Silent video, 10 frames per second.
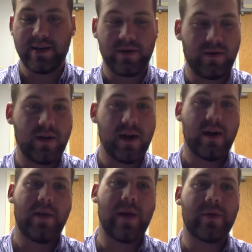So
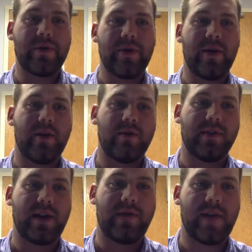that were 3 articles
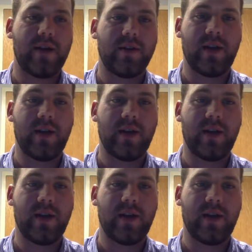that I found.